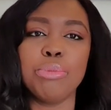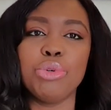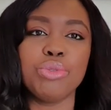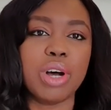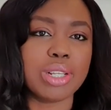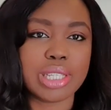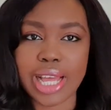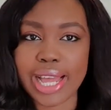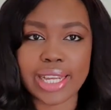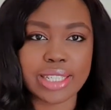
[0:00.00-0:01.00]
Move
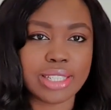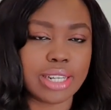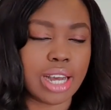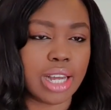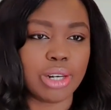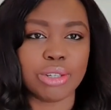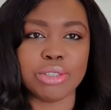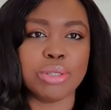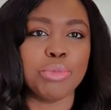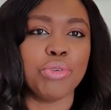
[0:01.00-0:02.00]
outside
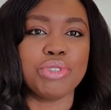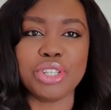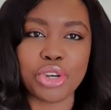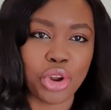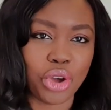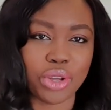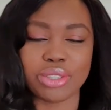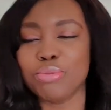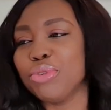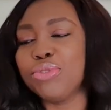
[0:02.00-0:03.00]
London, move to the
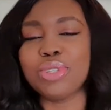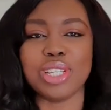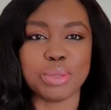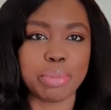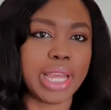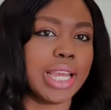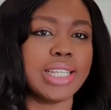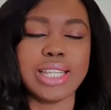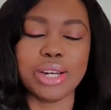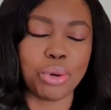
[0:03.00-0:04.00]
north, move to this
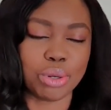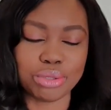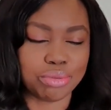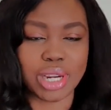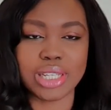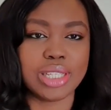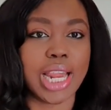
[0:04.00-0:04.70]
place and all the rest.